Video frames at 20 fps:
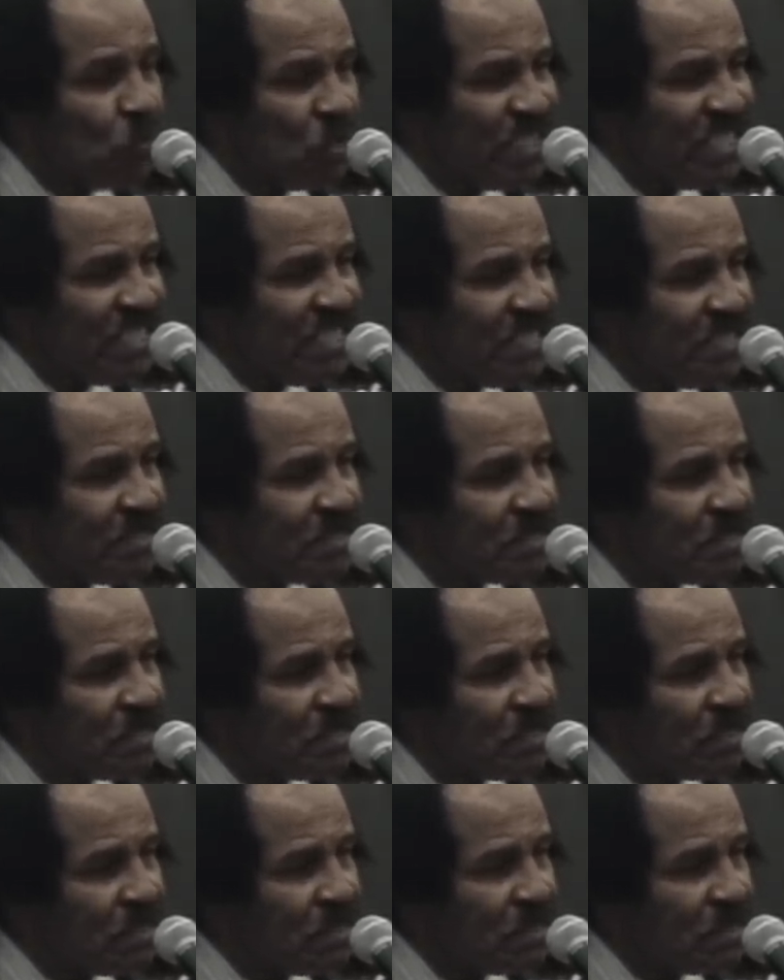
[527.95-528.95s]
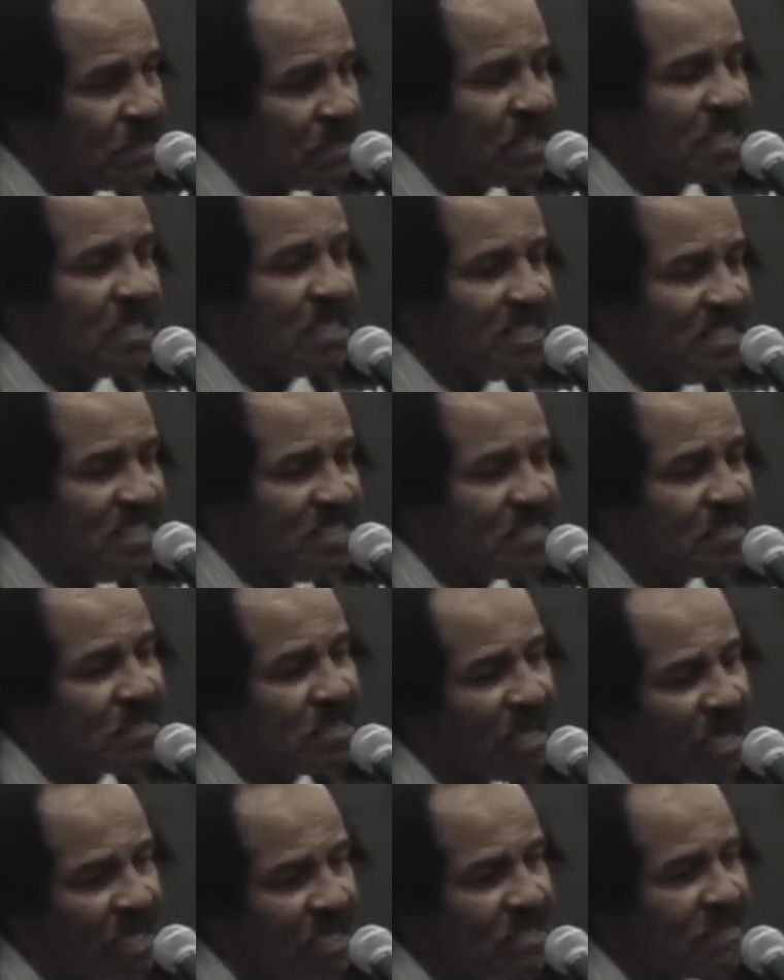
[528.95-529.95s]
weeds at
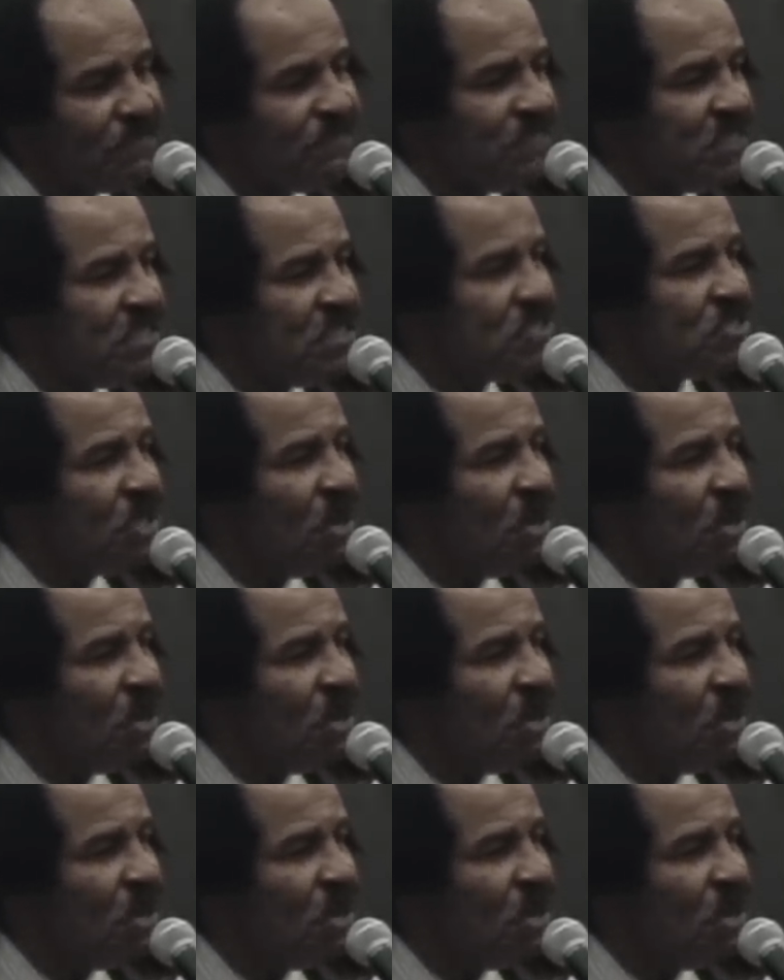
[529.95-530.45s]
least 8 feet